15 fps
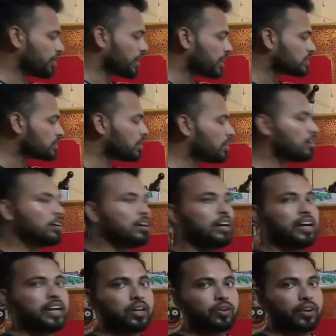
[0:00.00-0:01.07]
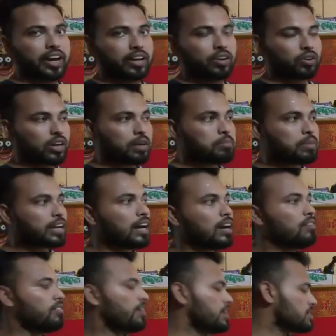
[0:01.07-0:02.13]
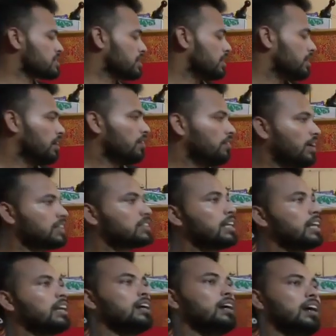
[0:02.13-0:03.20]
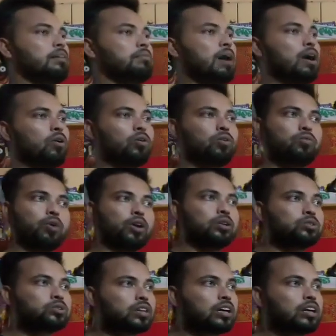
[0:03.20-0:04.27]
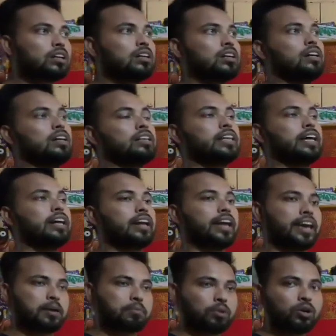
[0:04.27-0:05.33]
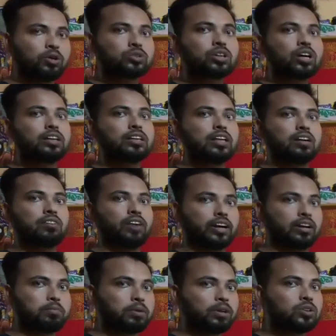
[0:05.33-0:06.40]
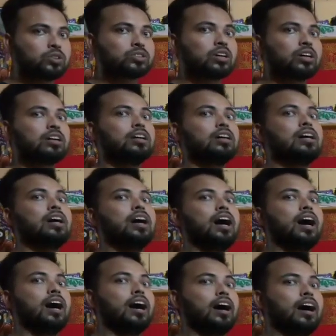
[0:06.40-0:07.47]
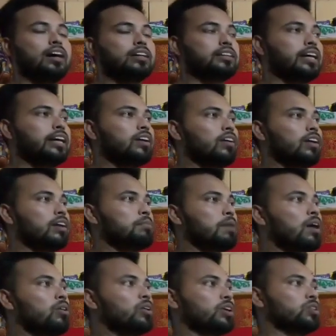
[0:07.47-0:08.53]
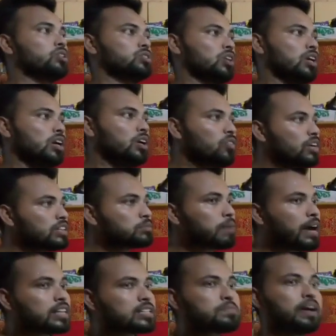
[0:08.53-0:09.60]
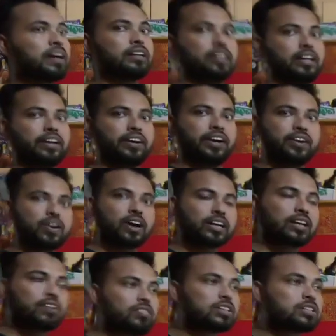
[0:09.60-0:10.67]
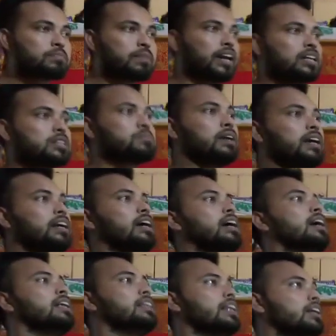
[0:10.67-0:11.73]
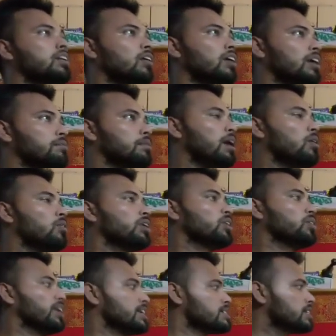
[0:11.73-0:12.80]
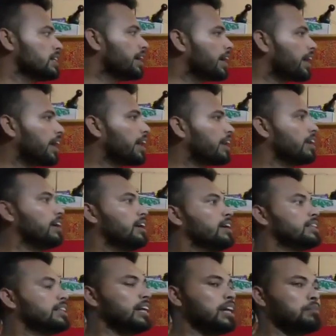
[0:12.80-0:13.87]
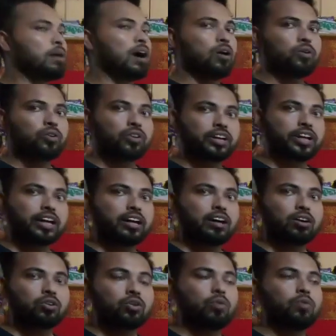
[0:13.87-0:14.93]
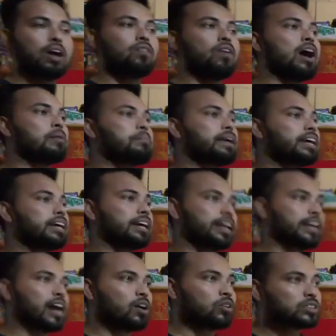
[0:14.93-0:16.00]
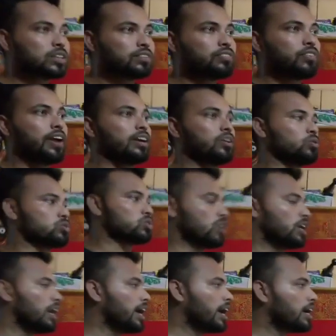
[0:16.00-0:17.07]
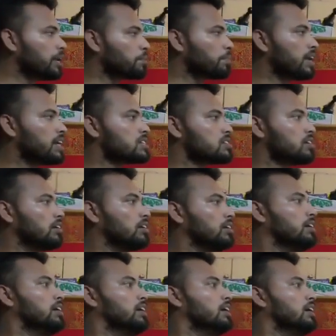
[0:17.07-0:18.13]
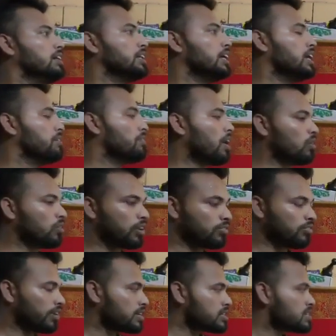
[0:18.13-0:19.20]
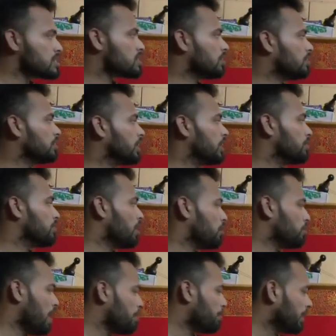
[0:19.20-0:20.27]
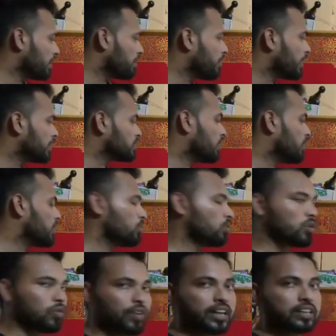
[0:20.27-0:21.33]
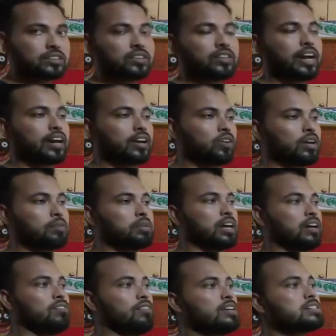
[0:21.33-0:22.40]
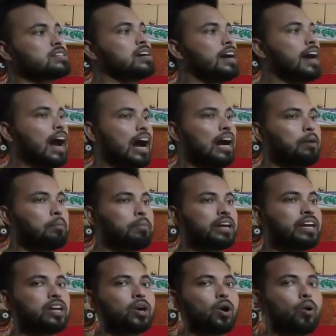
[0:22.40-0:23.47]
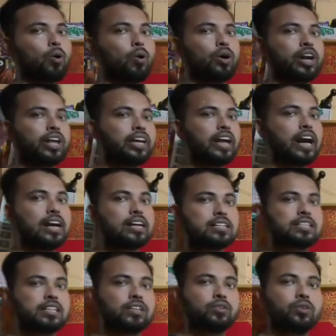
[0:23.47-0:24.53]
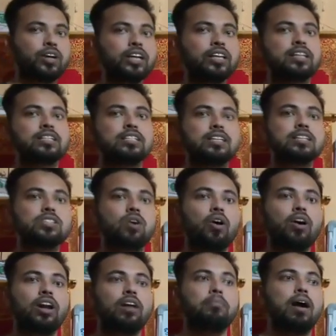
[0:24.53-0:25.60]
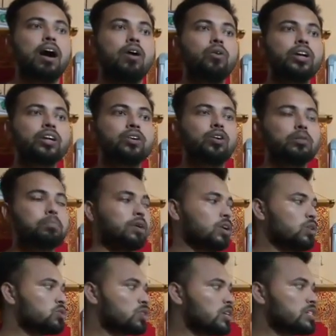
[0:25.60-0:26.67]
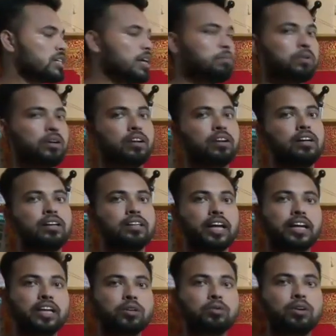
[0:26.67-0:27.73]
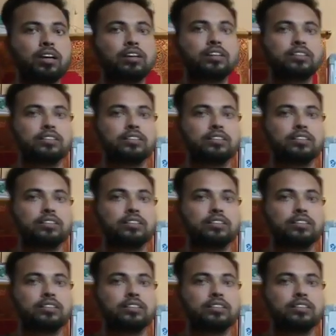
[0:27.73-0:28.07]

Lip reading: eutrophication, your agrochemical waste. First thing about pollution, then air pollution, then water pollution, then all about your solid waste management, then radioactive waste management, then all about your acid rain, then about global warming, greenhouse effect, ozone layer depletion, then about deforestation, then about biomagnification, eutrophication, agrochemical waste, and BOD and COD. This is all about your pollution chapter. Thank you all.